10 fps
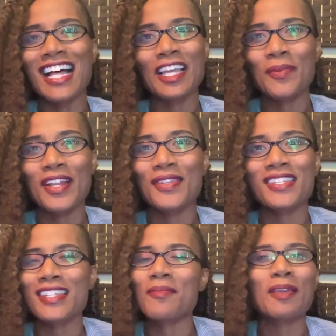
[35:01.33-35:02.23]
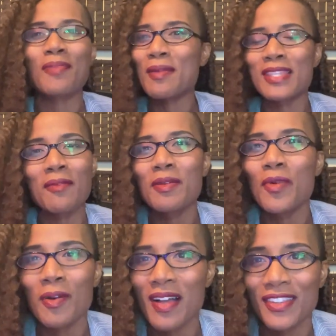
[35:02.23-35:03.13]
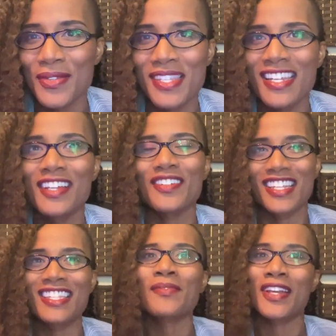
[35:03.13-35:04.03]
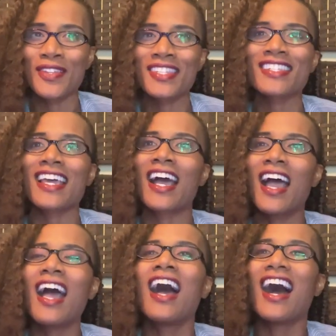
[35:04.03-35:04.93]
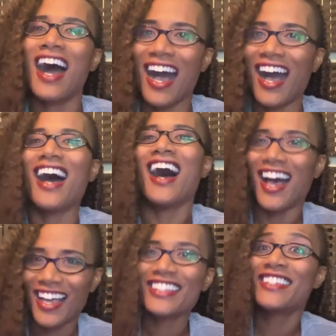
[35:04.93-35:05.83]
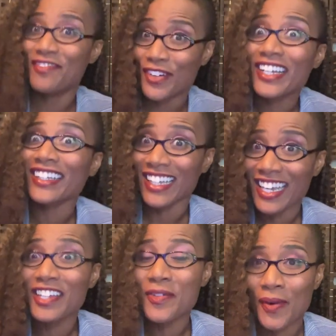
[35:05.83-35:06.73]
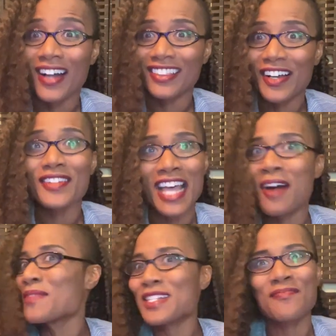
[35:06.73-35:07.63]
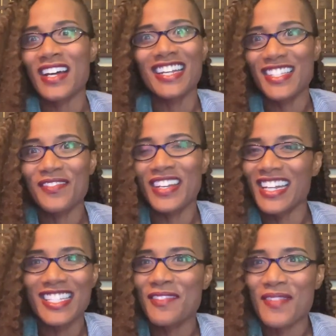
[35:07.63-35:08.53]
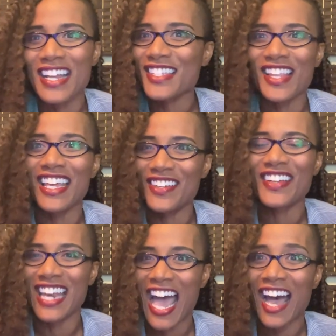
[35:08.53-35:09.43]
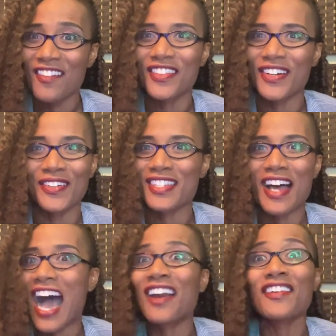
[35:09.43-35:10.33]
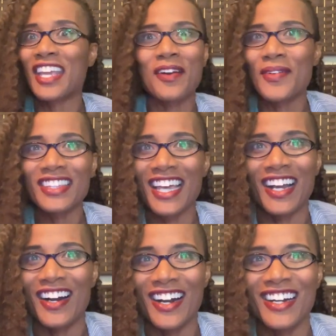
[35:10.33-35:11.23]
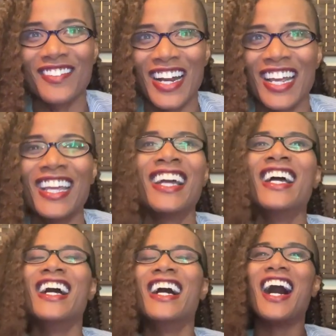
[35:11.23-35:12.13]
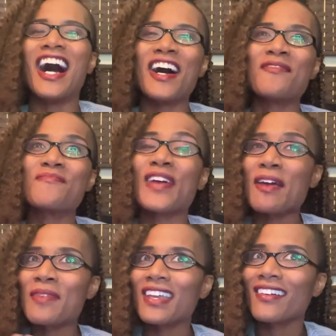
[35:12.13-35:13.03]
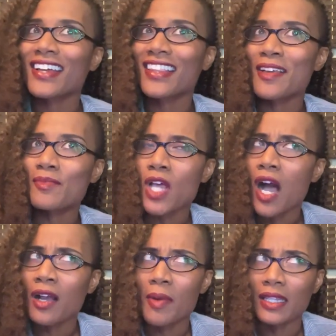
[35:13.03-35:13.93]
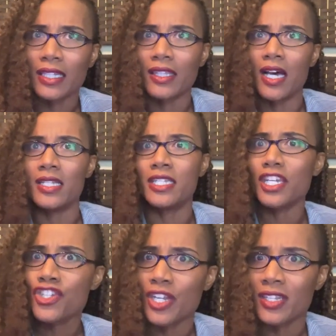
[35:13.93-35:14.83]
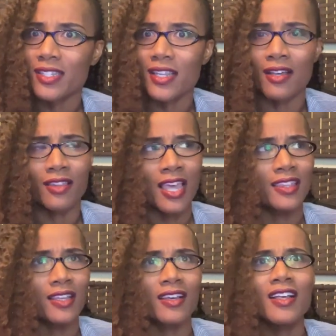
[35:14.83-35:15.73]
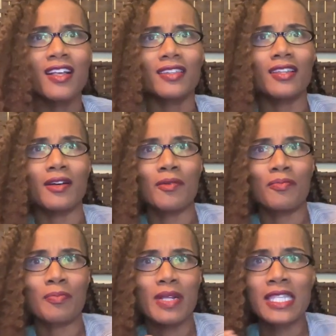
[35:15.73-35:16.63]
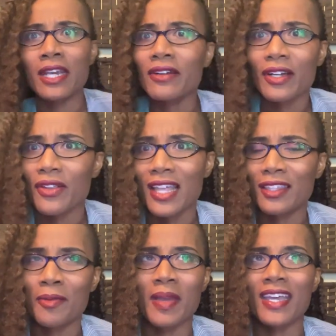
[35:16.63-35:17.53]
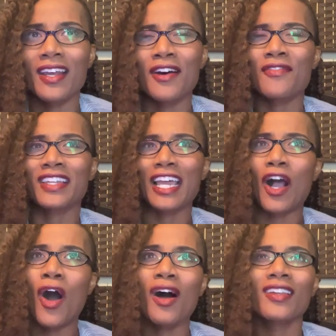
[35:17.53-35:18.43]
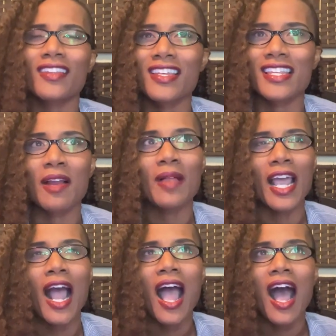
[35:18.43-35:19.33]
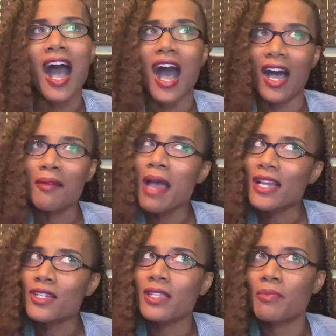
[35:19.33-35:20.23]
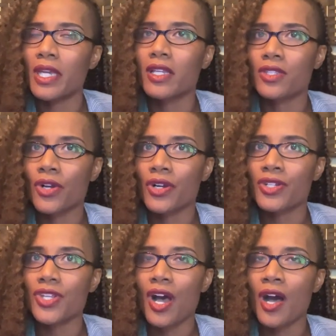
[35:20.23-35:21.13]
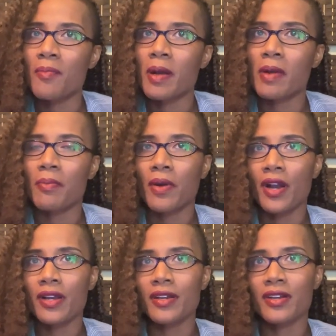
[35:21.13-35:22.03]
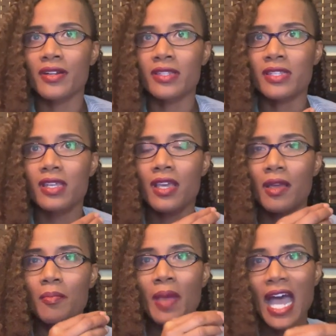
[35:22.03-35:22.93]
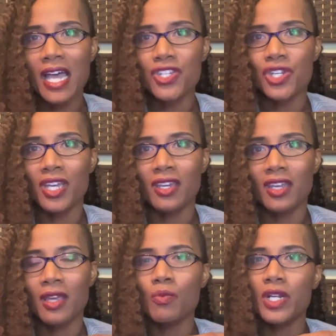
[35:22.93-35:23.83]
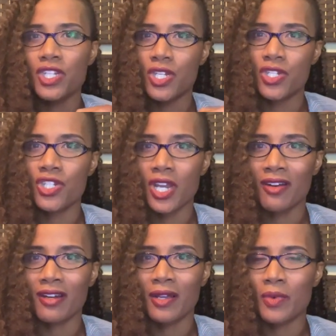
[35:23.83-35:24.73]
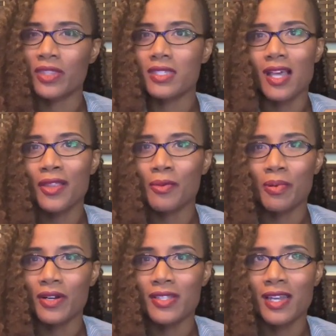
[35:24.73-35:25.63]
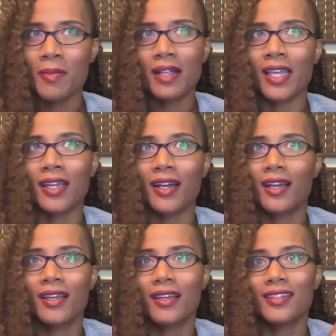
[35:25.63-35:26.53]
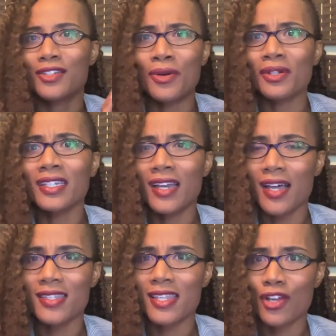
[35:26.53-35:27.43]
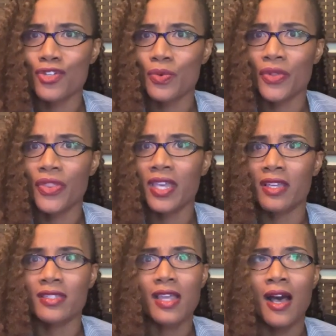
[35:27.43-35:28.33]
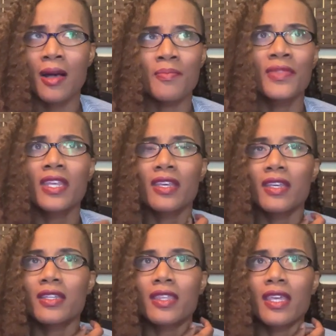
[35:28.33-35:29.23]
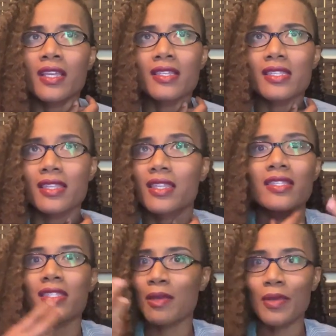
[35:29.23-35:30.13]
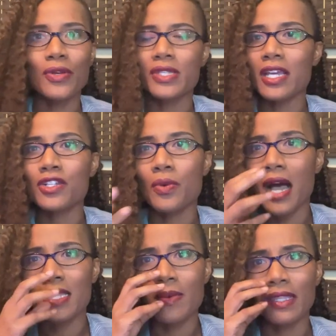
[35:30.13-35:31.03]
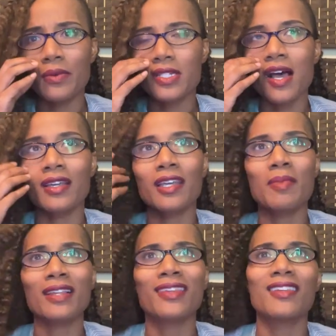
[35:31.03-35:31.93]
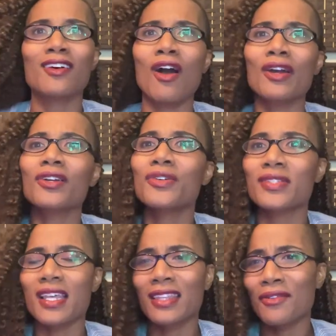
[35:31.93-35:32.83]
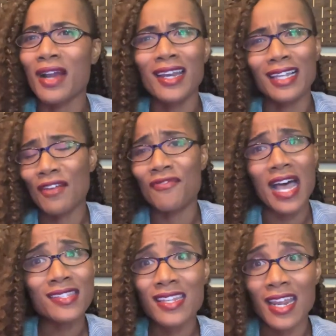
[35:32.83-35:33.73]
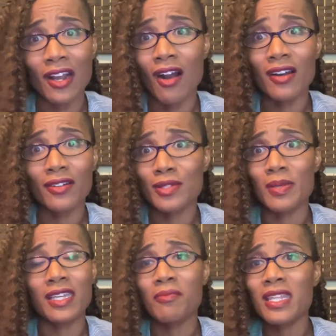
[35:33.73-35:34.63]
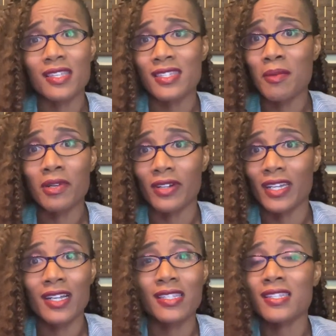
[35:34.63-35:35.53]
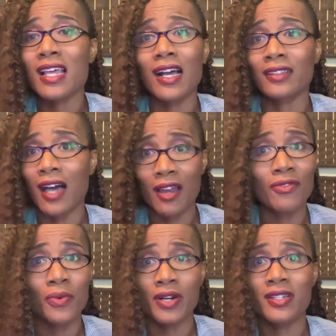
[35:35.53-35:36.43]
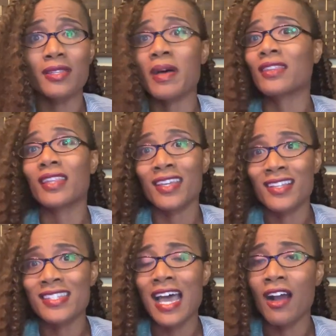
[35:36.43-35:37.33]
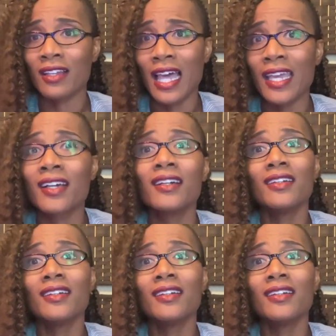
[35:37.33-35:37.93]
like one of those things I'm like, babe, tell me more about those sneakers. It's one of those things like, Really? You want those? How much money do we need to make so that you can have those? I don't care what they are, right? But I'm hearing him talk about like the additions and the material that they're made of and like all of this. And I'm like, I'm actually being turned on by my partner's passion in which he's sharing with this other person about like totally non-sexual things. Things, the sapiosexual aspect, they were talking about articles that they read and like fascinating articles, but give me the summary because there's like a lot of words about things that are like